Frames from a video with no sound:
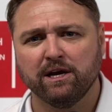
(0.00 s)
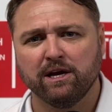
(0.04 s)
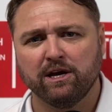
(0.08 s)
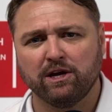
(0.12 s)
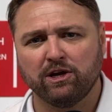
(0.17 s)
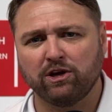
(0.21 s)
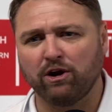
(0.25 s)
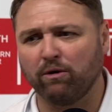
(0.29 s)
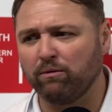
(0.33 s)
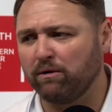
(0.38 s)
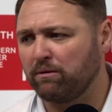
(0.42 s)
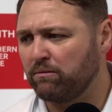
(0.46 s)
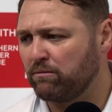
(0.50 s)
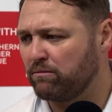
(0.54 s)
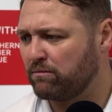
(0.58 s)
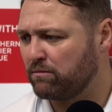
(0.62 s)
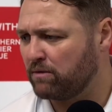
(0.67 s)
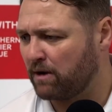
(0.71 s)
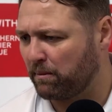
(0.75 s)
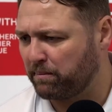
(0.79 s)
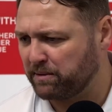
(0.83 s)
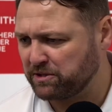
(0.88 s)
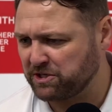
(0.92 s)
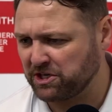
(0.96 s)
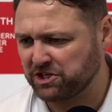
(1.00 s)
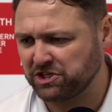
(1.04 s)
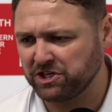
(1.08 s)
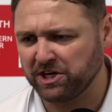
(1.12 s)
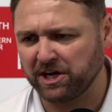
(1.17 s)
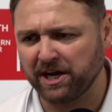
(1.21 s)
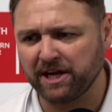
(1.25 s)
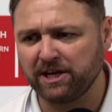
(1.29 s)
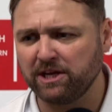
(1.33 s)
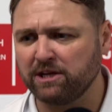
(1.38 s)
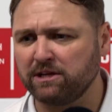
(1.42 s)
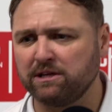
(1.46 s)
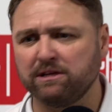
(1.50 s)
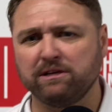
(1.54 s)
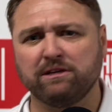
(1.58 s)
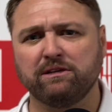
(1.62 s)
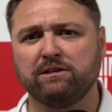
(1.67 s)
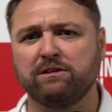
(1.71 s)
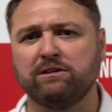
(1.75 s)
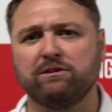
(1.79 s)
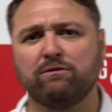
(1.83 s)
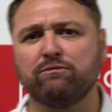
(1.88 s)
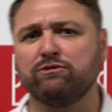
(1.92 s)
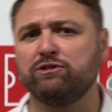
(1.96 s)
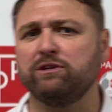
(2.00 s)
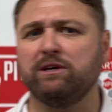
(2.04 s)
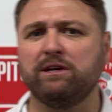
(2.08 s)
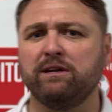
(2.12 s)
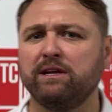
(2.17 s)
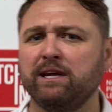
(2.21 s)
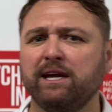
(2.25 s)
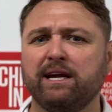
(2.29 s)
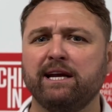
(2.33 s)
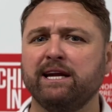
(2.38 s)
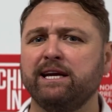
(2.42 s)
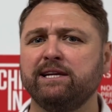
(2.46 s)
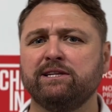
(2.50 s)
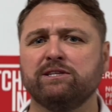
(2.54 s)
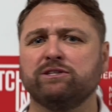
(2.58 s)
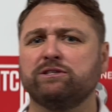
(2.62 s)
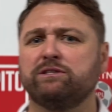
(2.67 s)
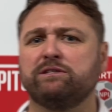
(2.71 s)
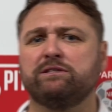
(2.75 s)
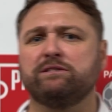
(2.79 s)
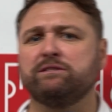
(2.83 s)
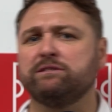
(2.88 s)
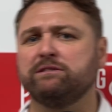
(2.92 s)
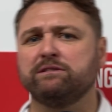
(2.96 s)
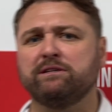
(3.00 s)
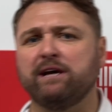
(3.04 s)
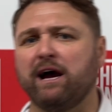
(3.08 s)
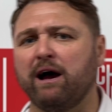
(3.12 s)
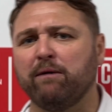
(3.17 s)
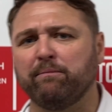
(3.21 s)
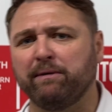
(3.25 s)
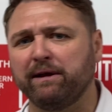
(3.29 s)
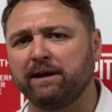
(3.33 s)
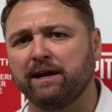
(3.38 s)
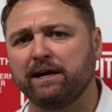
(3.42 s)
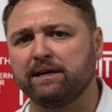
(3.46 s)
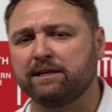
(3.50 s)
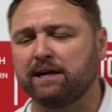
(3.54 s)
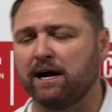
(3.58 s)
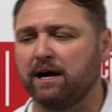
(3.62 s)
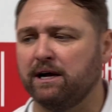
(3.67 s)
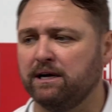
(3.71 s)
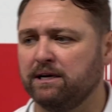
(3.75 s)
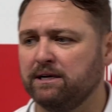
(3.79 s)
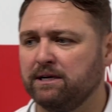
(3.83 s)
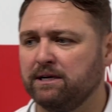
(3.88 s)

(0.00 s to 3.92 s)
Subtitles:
You know, when a position you're in, you don't see league leaders getting beat like that.